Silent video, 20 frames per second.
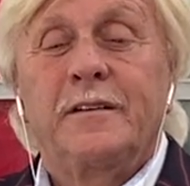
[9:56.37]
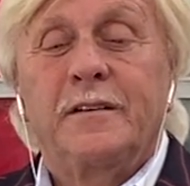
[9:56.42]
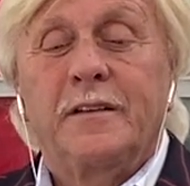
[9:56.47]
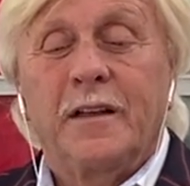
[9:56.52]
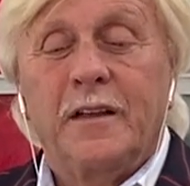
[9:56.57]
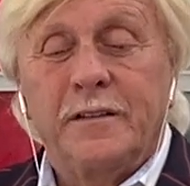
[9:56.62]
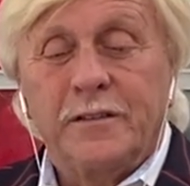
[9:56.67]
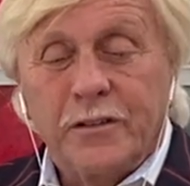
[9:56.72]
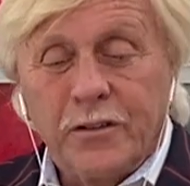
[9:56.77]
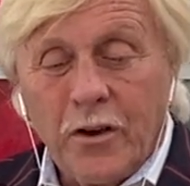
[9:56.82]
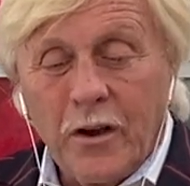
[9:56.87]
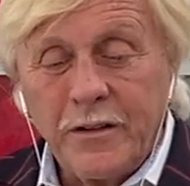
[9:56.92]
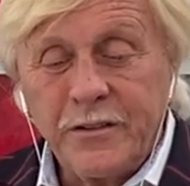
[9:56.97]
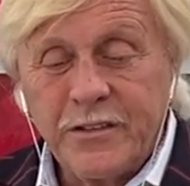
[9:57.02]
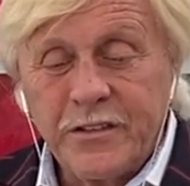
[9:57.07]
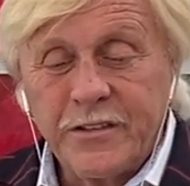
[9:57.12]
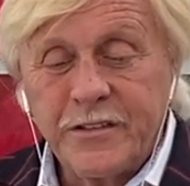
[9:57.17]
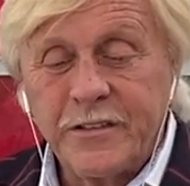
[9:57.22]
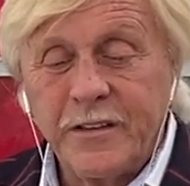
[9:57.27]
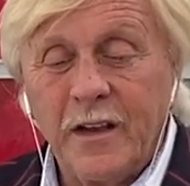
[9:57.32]
and God
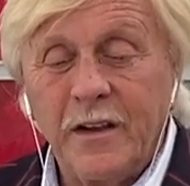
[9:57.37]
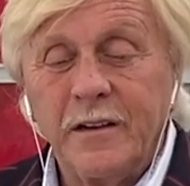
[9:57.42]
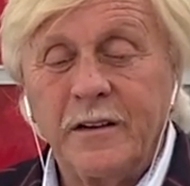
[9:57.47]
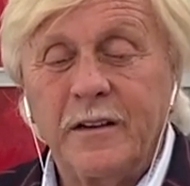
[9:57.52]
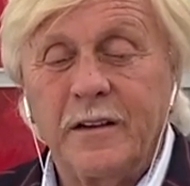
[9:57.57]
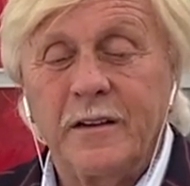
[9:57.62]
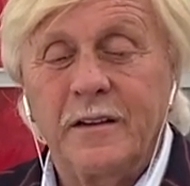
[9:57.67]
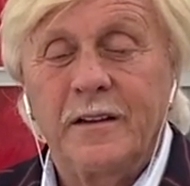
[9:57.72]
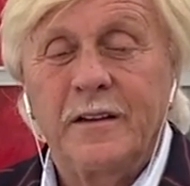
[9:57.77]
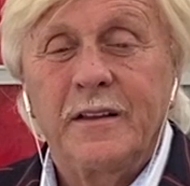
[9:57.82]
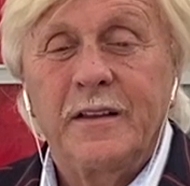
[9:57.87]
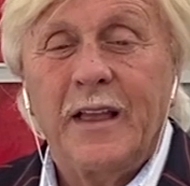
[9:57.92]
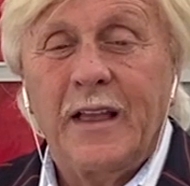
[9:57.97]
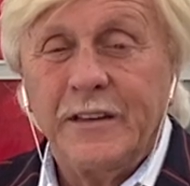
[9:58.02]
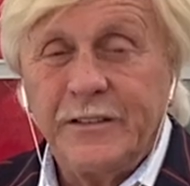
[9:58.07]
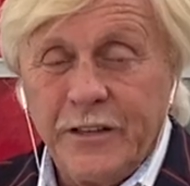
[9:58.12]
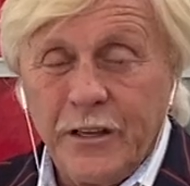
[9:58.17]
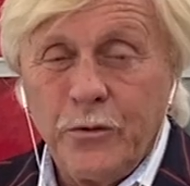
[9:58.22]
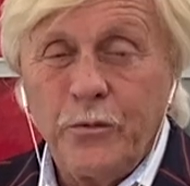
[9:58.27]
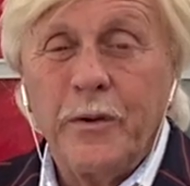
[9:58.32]
sunk as
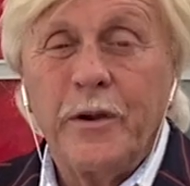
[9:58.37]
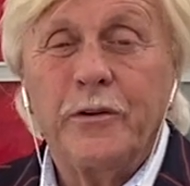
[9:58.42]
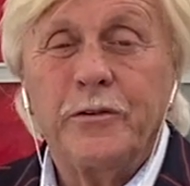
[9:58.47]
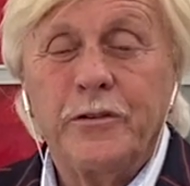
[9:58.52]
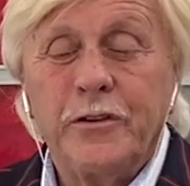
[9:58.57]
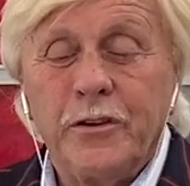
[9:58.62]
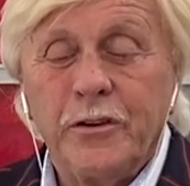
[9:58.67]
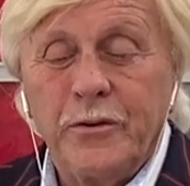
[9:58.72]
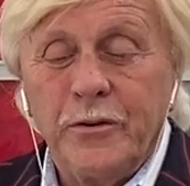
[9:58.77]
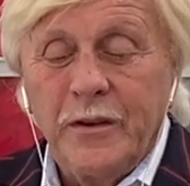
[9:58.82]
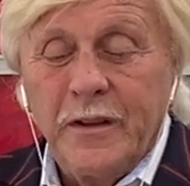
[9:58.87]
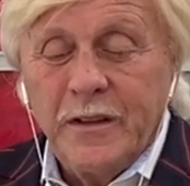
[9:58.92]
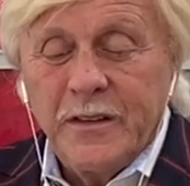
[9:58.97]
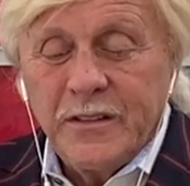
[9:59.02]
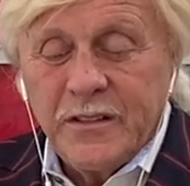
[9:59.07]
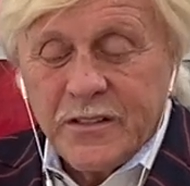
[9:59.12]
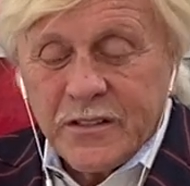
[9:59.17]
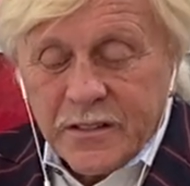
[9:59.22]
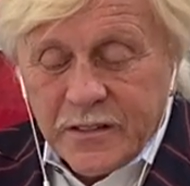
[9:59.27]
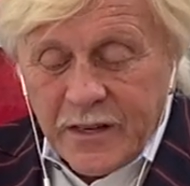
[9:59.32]
he will you,
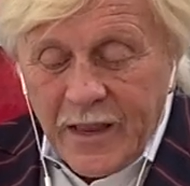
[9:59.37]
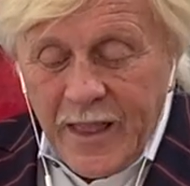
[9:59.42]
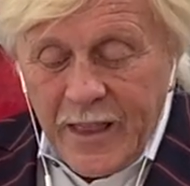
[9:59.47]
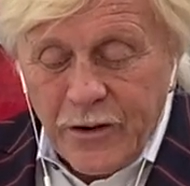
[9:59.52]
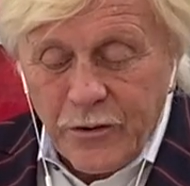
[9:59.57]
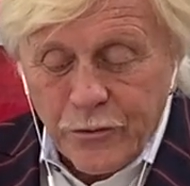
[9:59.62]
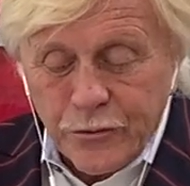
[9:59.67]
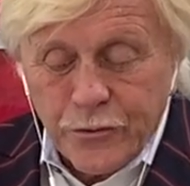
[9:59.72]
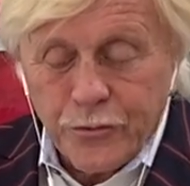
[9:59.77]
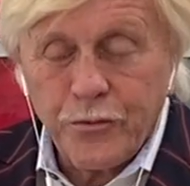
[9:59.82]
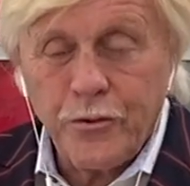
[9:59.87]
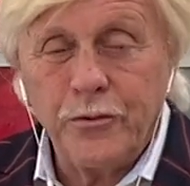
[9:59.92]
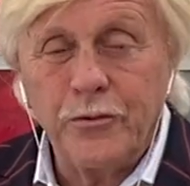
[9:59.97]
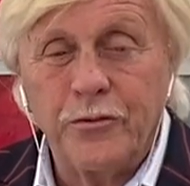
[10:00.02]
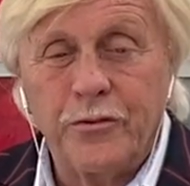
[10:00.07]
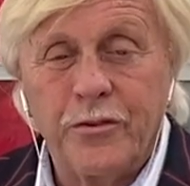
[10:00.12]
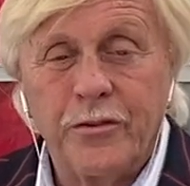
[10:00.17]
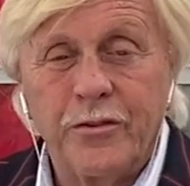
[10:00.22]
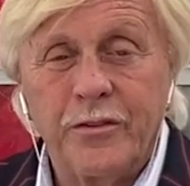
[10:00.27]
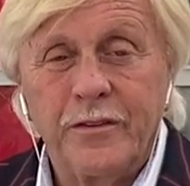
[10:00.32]
settle
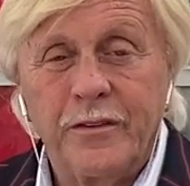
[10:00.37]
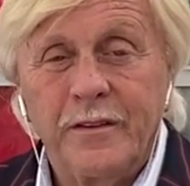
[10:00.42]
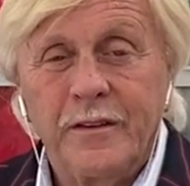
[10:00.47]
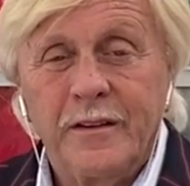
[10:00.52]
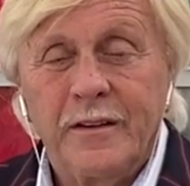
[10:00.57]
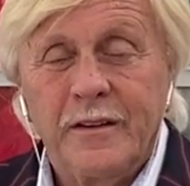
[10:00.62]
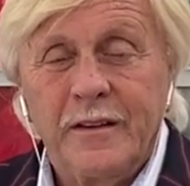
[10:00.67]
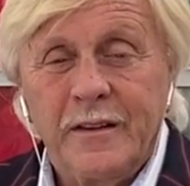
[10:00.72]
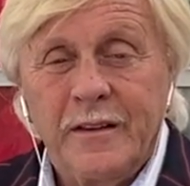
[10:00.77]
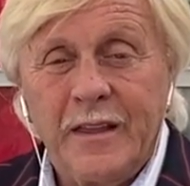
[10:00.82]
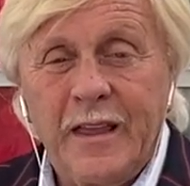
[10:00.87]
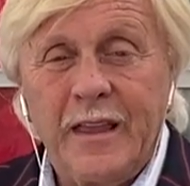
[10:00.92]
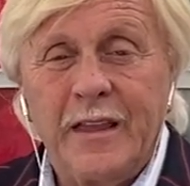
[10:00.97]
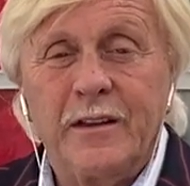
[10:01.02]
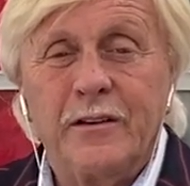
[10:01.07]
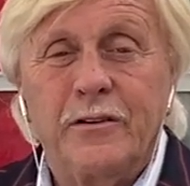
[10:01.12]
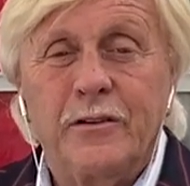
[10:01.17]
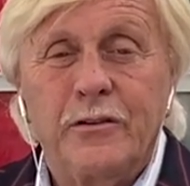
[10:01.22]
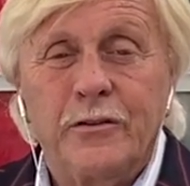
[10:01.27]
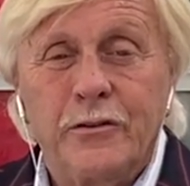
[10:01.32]
truth
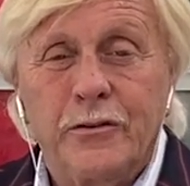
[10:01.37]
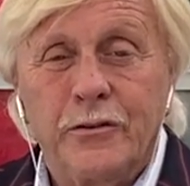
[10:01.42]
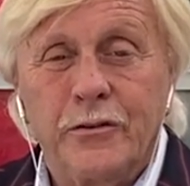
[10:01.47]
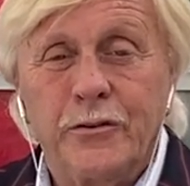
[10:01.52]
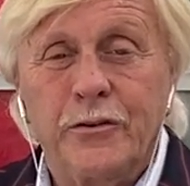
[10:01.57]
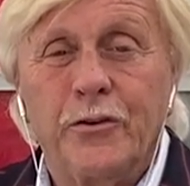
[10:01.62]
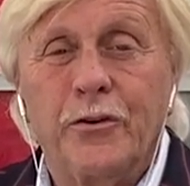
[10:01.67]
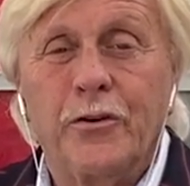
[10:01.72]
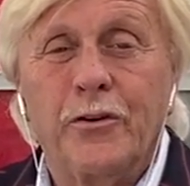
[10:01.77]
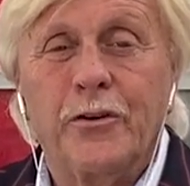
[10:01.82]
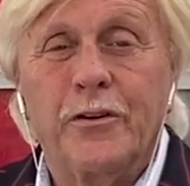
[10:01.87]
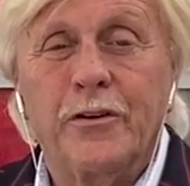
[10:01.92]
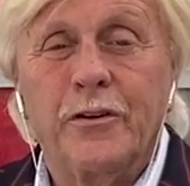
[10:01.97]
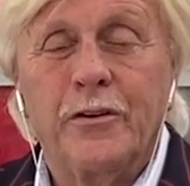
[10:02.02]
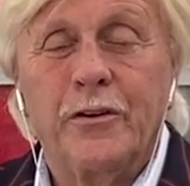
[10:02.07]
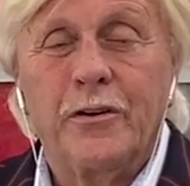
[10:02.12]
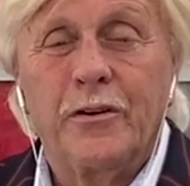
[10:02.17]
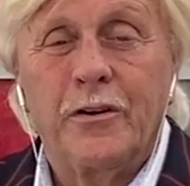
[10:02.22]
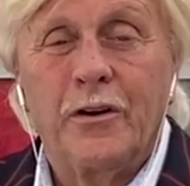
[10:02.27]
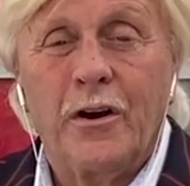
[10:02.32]
in your
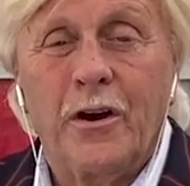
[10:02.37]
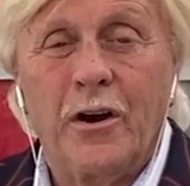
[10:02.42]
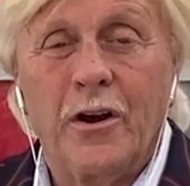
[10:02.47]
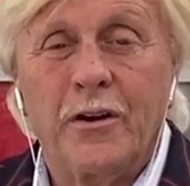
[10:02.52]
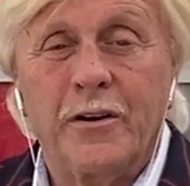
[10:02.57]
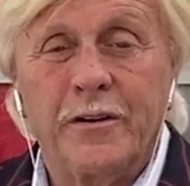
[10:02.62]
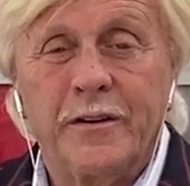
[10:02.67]
heart.